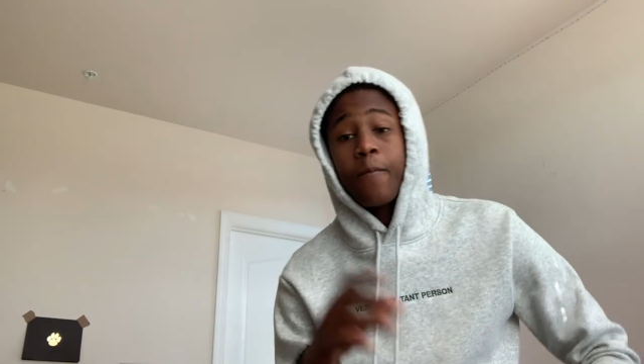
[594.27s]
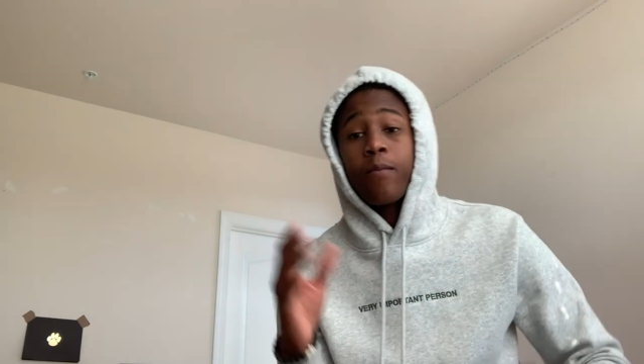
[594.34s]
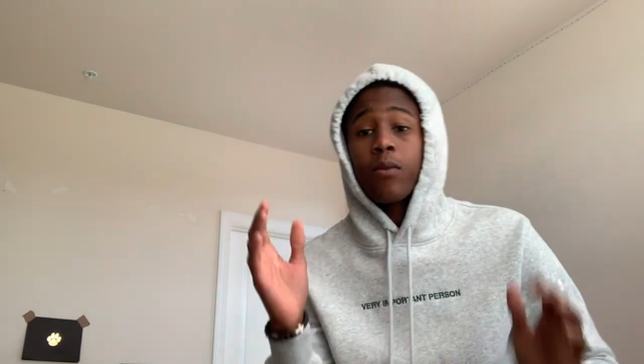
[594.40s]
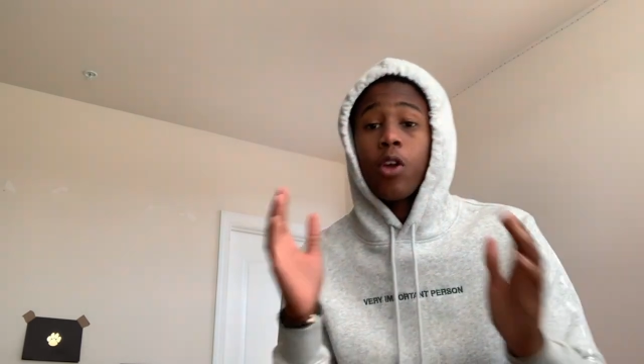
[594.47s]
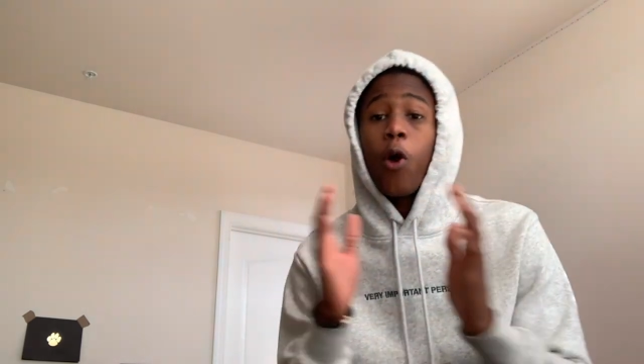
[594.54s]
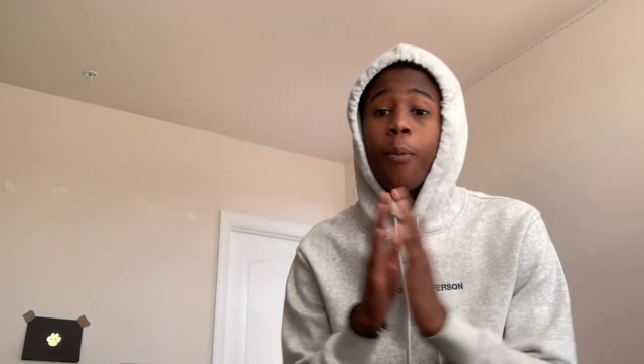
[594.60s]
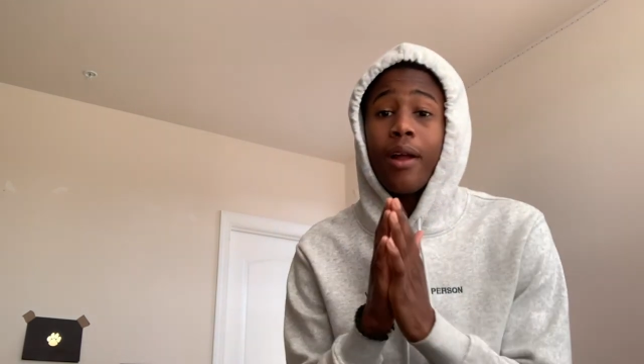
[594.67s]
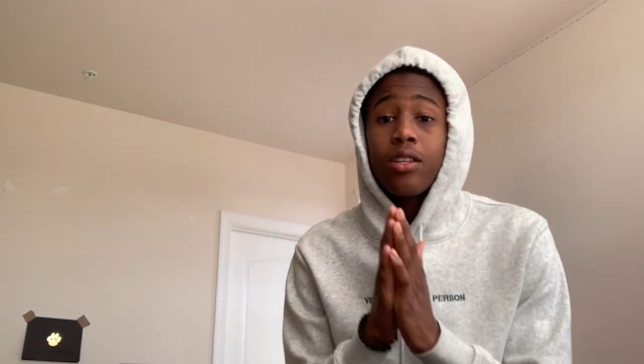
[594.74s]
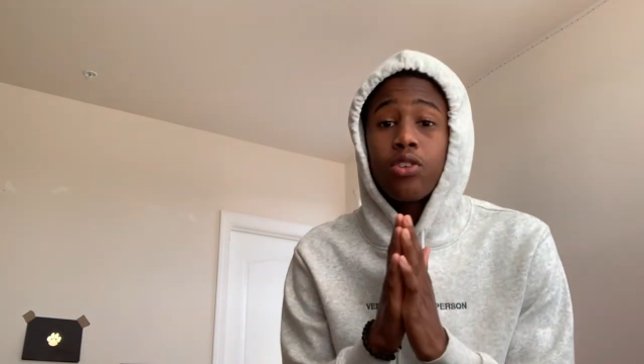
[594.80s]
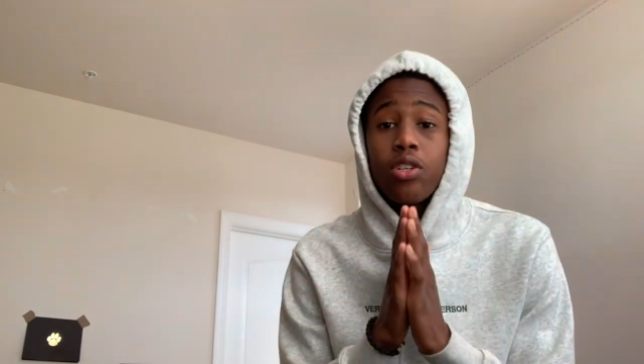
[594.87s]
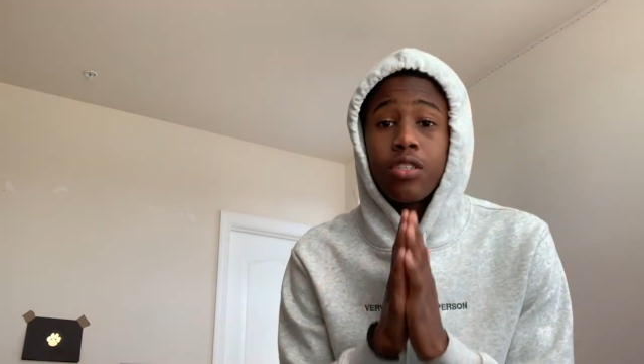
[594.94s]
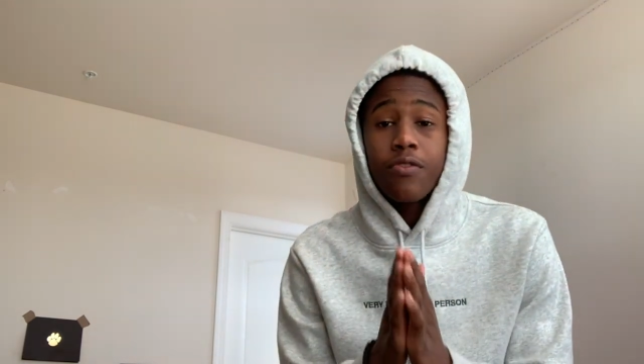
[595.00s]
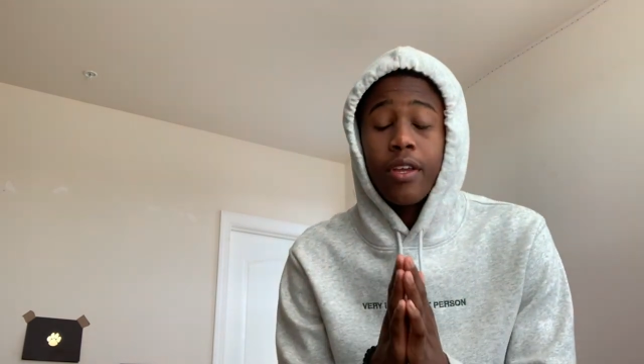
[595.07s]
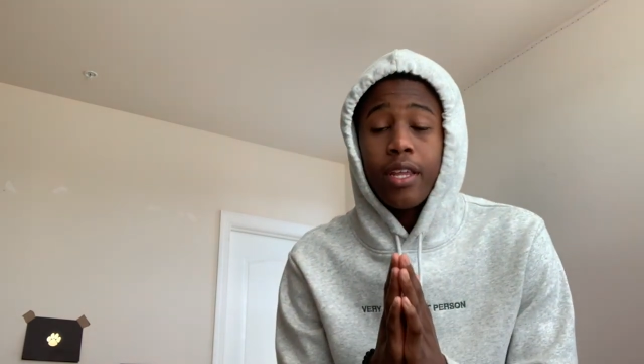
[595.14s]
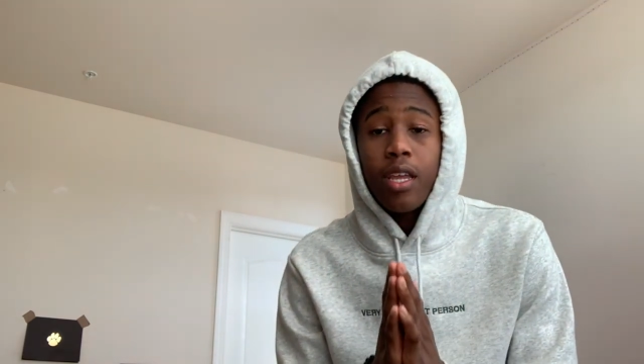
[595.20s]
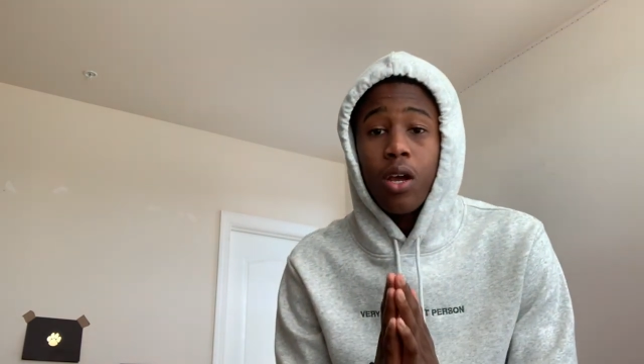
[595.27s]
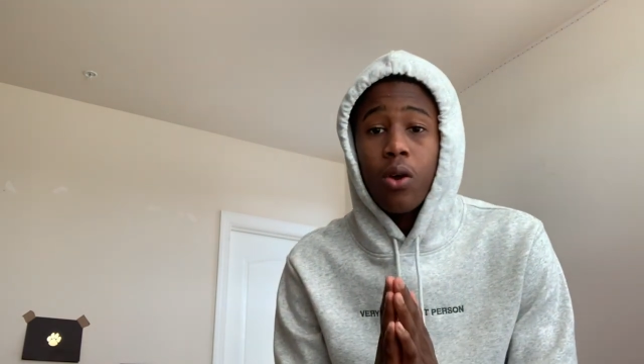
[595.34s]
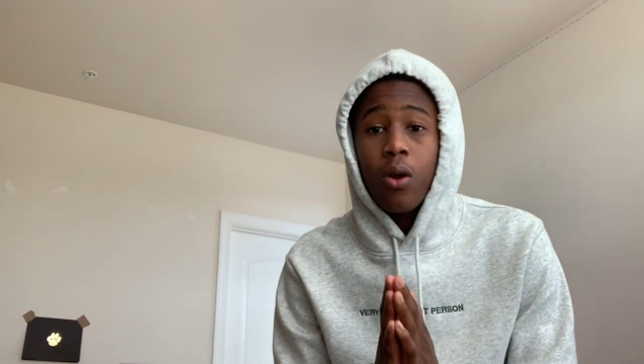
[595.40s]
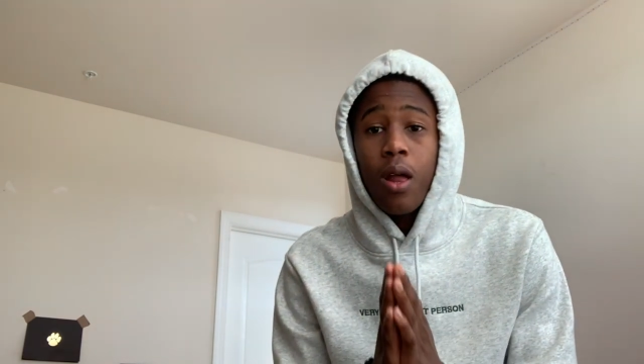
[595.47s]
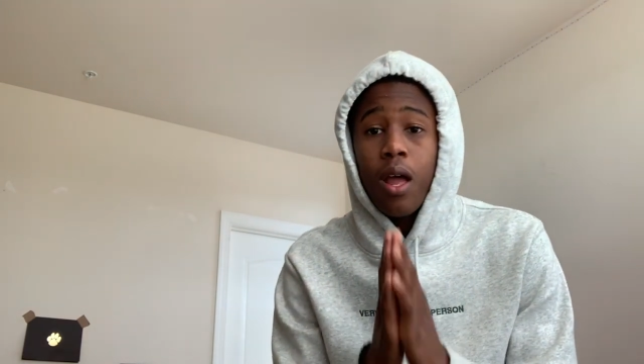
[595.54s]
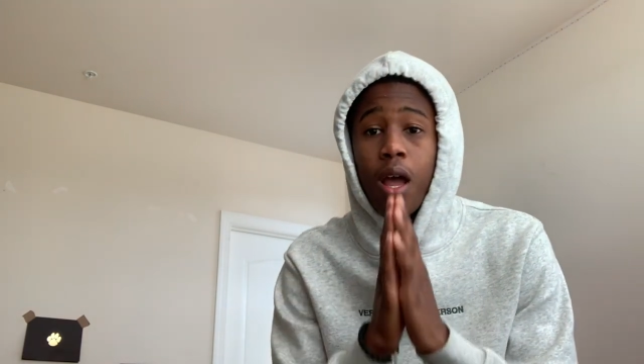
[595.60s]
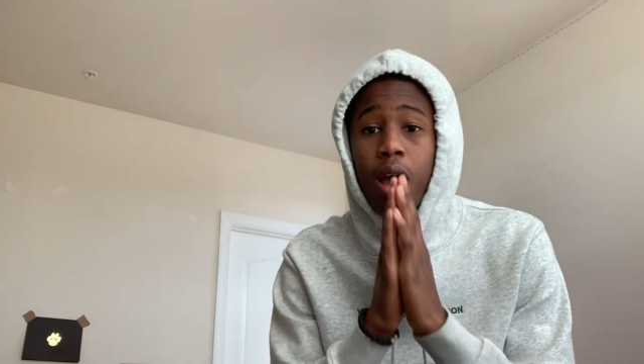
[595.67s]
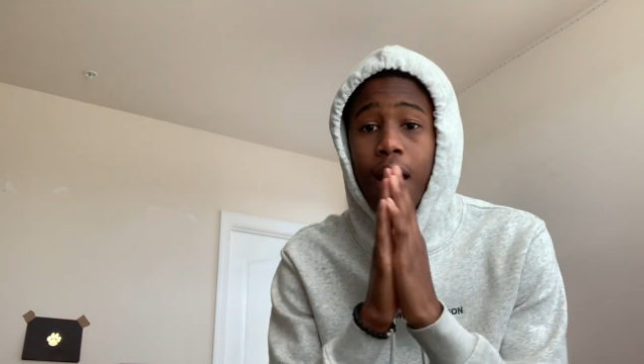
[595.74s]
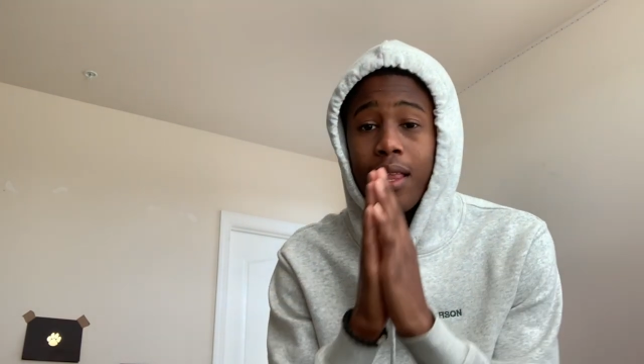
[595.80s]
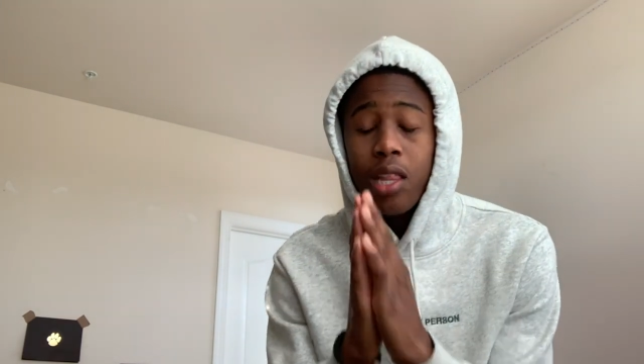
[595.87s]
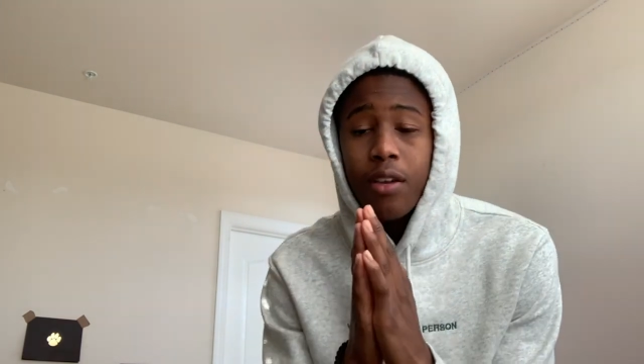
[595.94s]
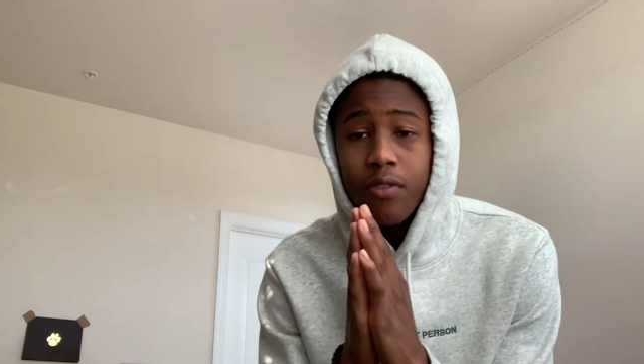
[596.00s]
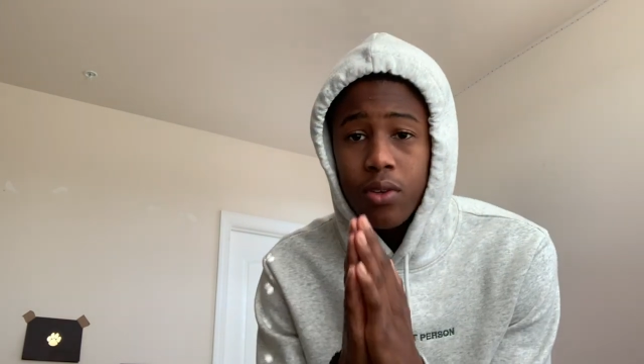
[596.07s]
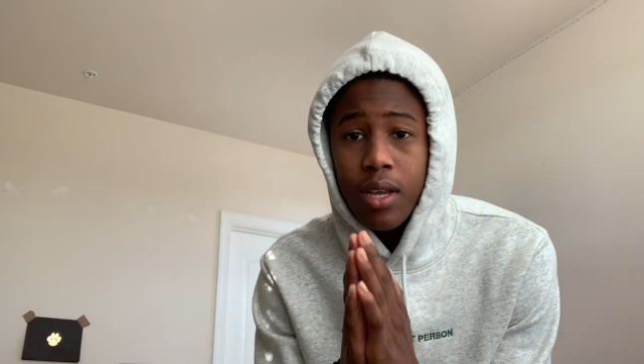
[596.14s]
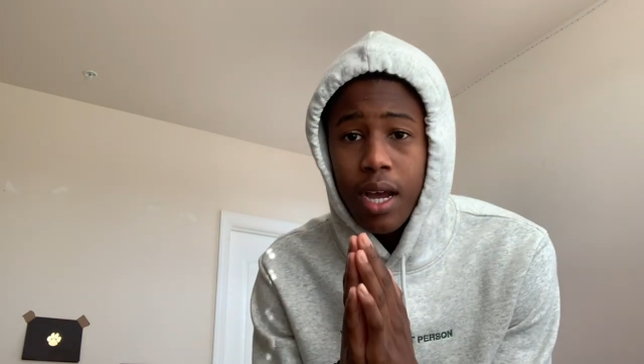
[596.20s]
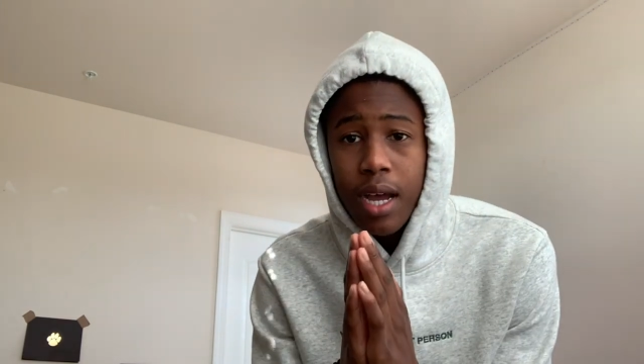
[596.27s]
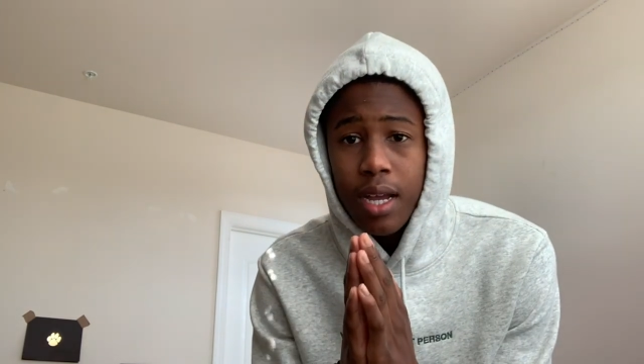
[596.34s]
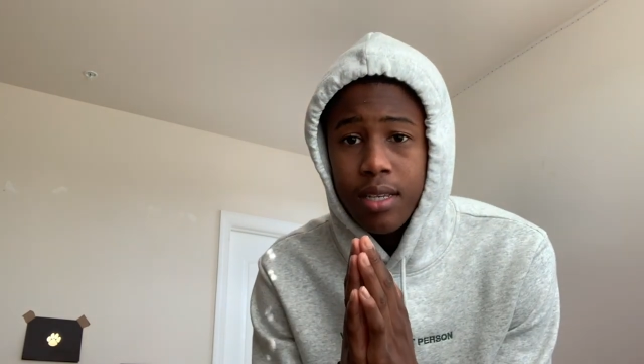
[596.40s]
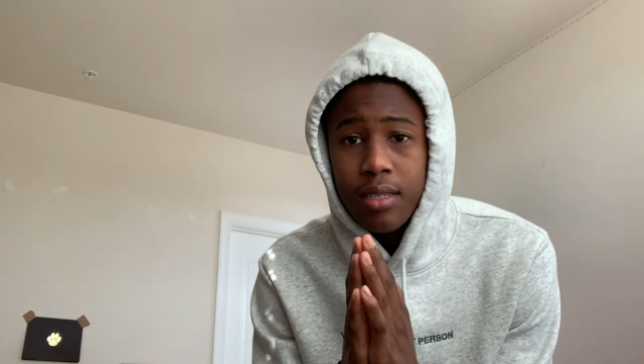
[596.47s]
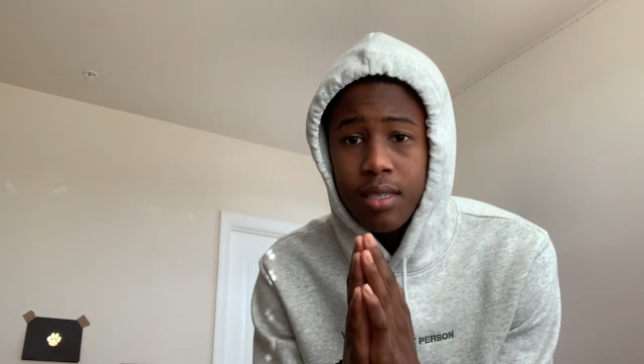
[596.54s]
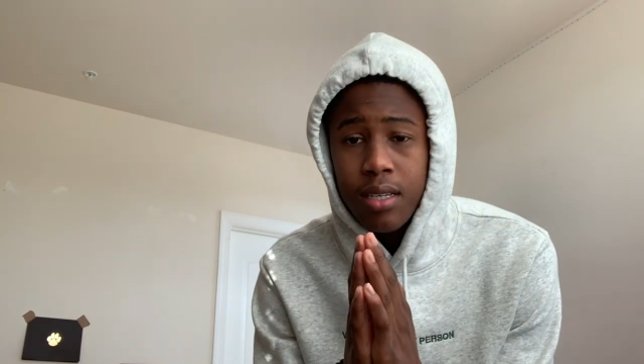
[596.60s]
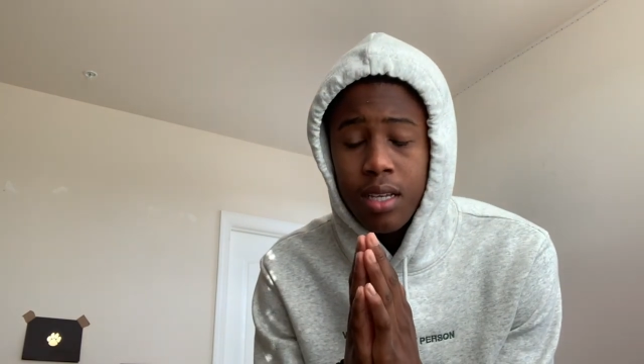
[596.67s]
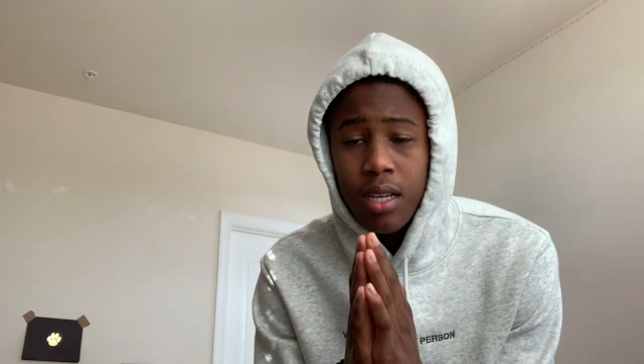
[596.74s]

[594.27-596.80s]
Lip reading: Hope y'all enjoyed this video. I love you guys.